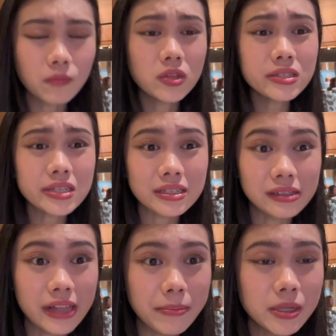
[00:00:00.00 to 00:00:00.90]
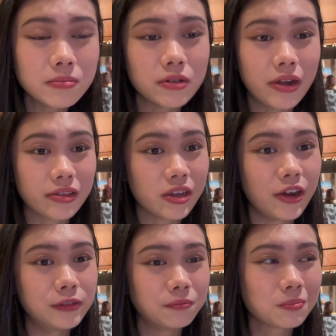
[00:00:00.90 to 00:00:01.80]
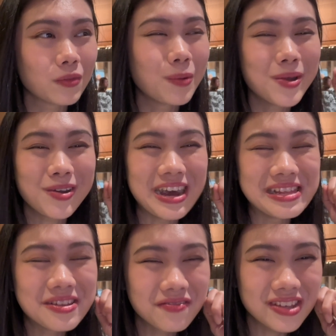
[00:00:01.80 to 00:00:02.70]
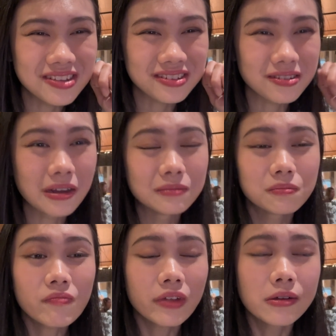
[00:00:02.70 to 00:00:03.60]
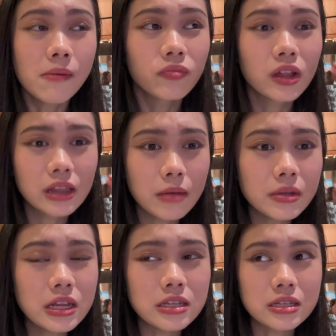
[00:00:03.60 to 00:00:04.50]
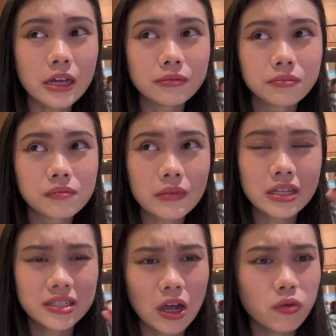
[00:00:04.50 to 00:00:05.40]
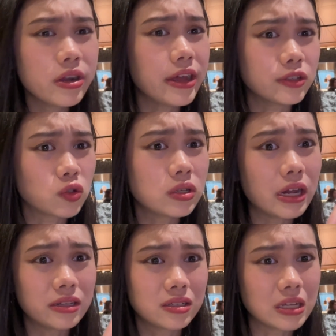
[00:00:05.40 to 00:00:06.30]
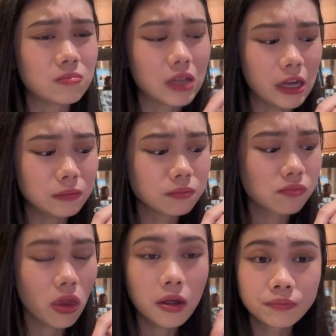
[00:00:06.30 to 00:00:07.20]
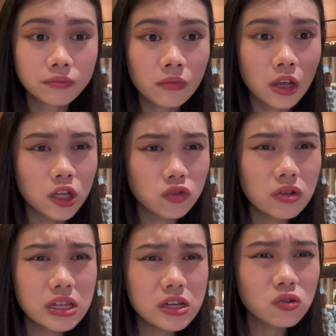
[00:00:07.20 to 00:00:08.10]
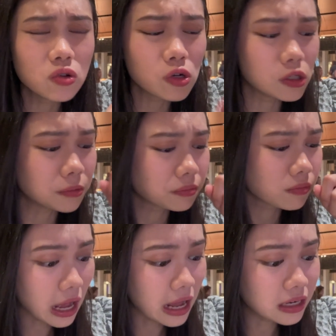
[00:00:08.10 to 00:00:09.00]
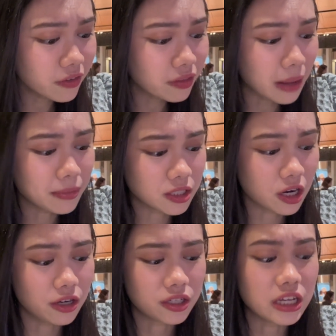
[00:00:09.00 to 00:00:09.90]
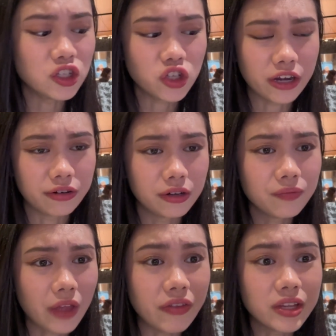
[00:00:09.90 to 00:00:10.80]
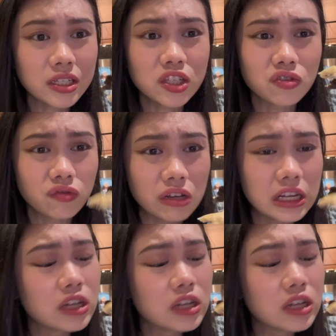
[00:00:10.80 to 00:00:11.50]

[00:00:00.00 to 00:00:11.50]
This is a lemon meringue tart. Oh my god, I love this. The lemon is like sour and sweet at the same time. It's really good. I love lemon tarts in general, and this is really